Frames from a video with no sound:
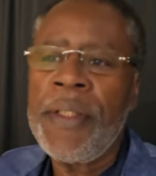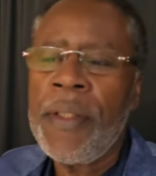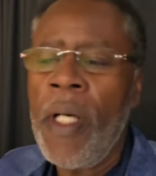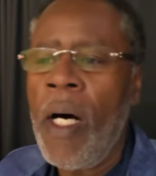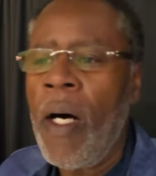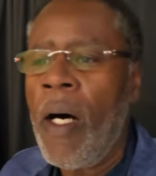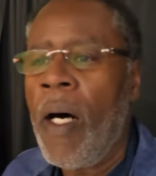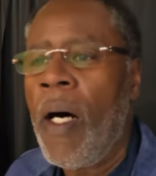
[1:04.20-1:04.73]

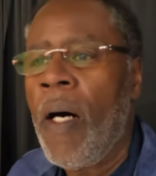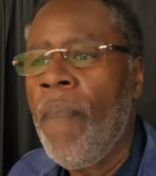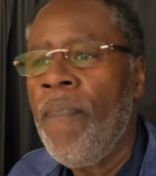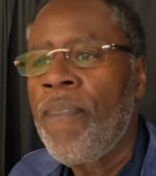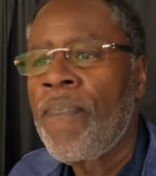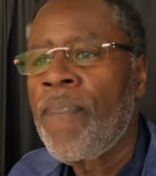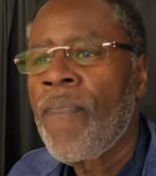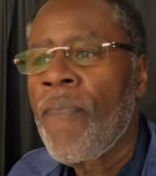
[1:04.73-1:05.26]

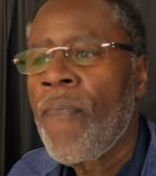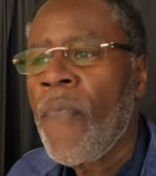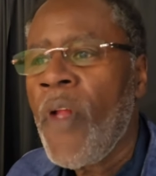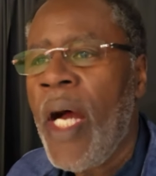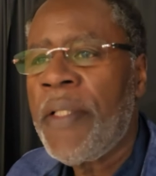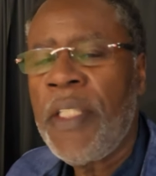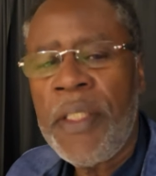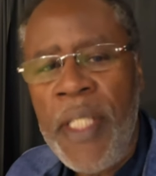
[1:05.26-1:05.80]

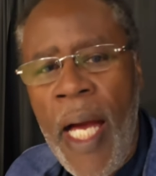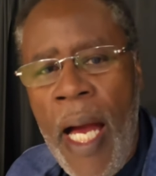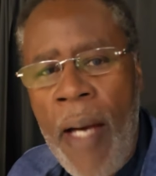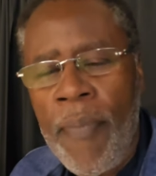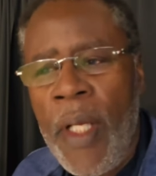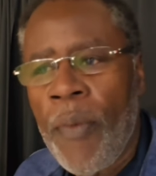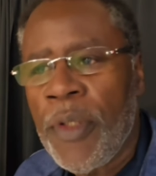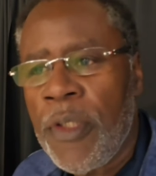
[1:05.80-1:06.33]
Uh, at the
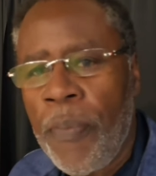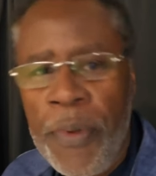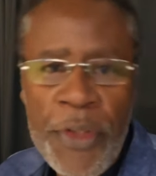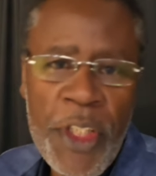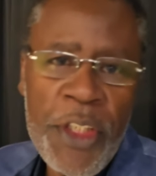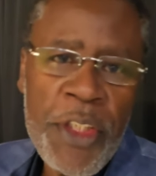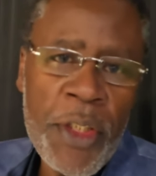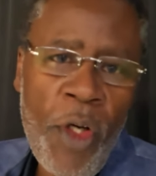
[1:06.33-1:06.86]
time, there was a
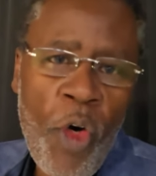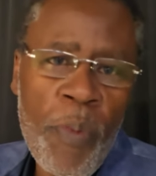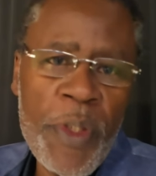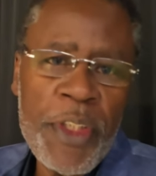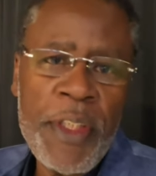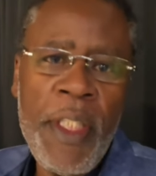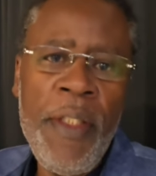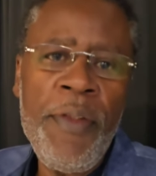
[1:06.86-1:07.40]
position
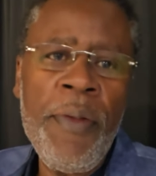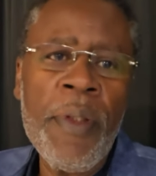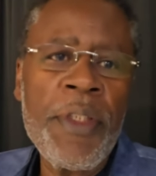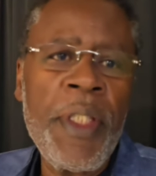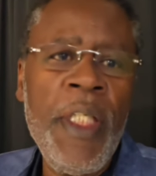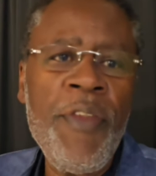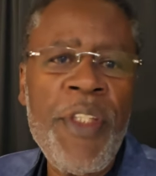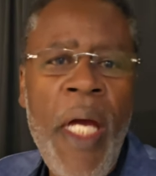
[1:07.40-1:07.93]
open. Steve,
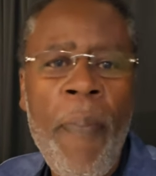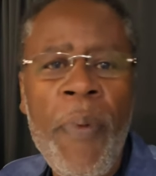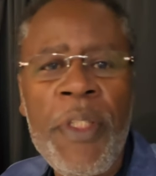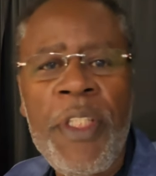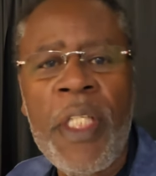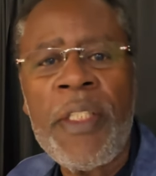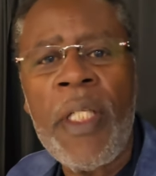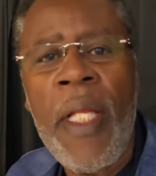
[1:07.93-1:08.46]
Steve
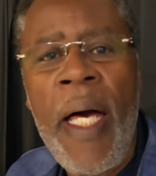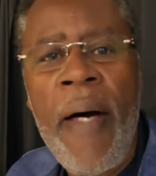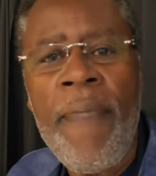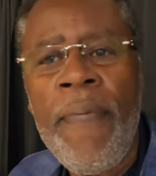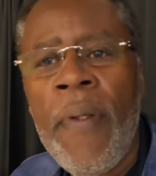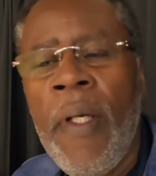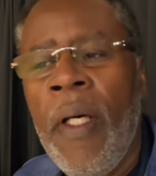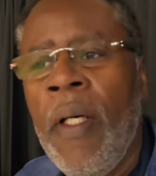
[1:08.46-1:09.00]
Sheppard just
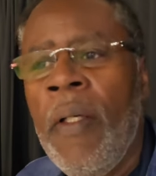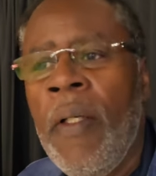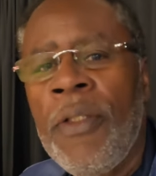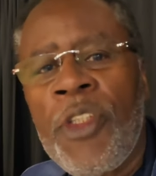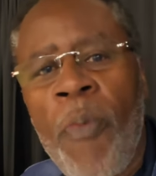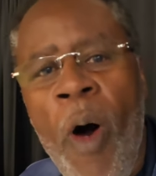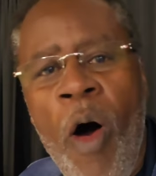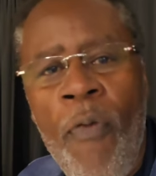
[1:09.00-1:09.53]
left.
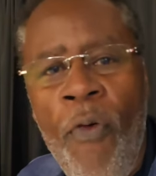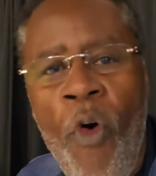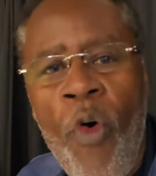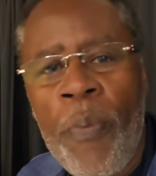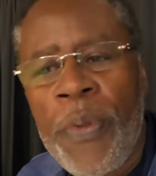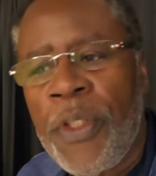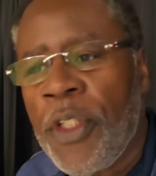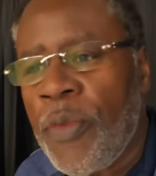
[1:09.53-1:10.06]
Small
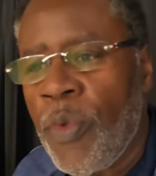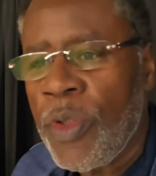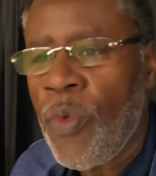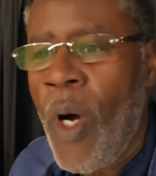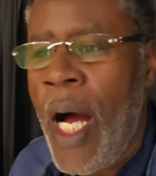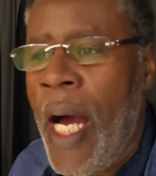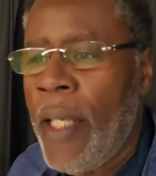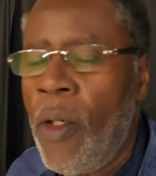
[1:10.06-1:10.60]
forward position was
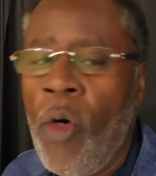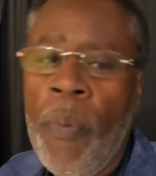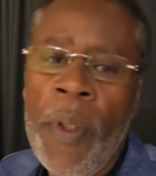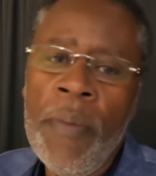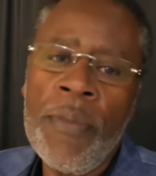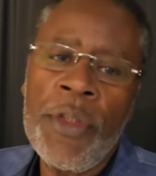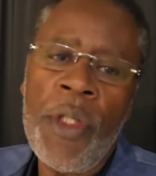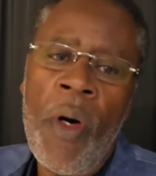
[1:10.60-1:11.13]
wide
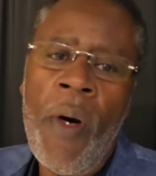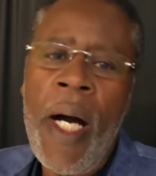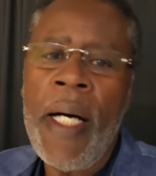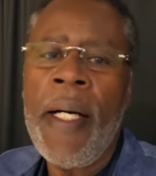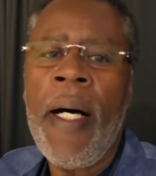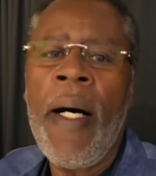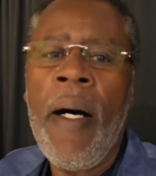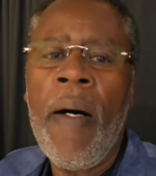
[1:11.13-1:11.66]
open. So
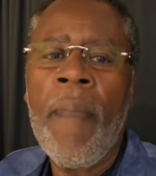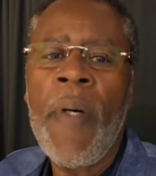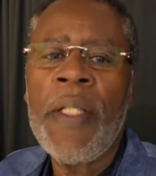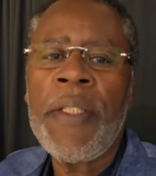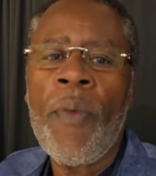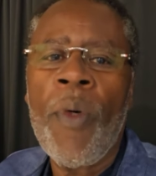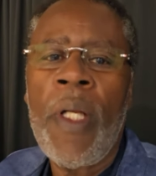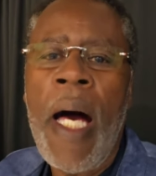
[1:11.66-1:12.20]
I, um,
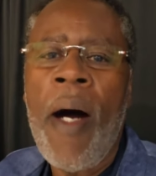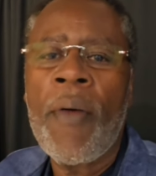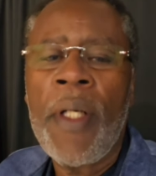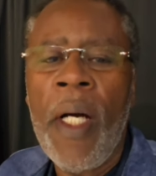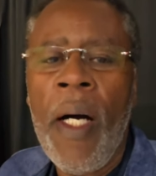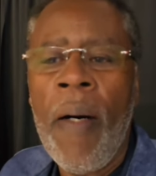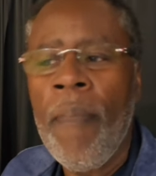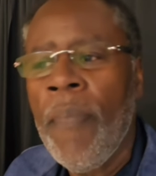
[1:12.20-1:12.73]
I said, well, I'll
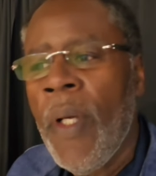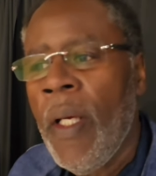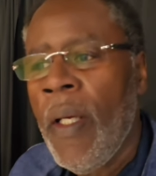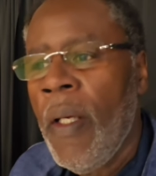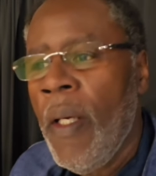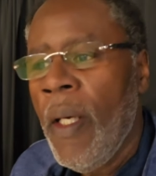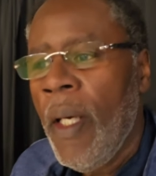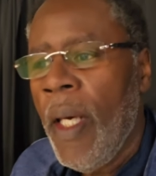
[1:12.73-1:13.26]
come.
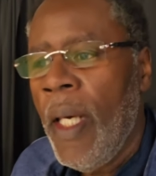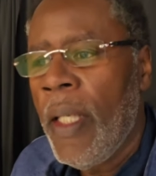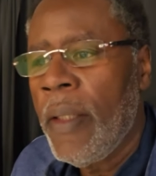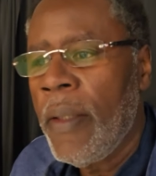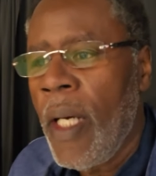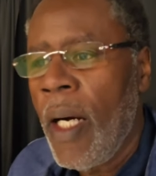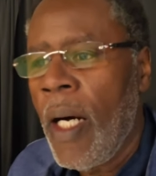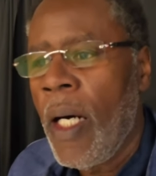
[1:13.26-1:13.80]

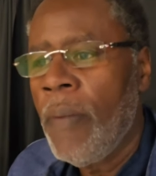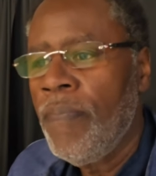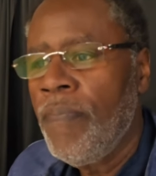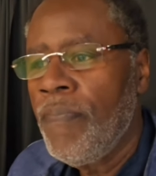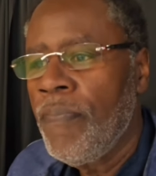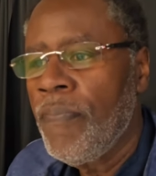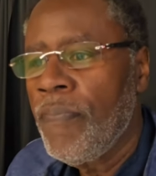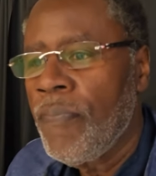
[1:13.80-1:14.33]
And,
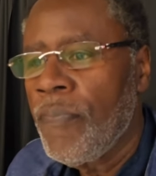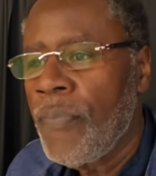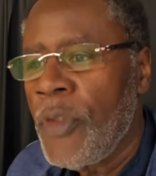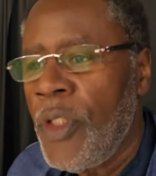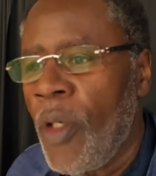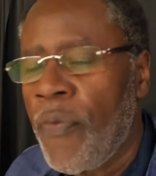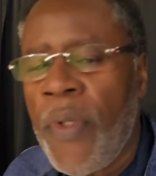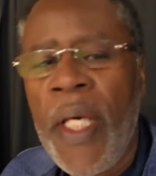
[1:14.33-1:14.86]
uh,
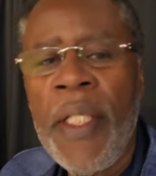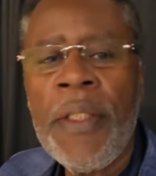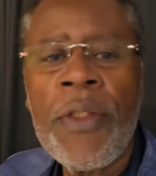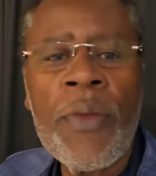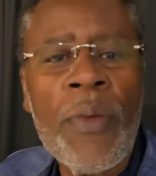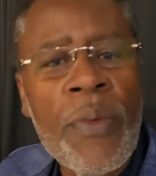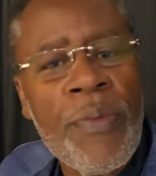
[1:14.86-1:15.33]
you know, things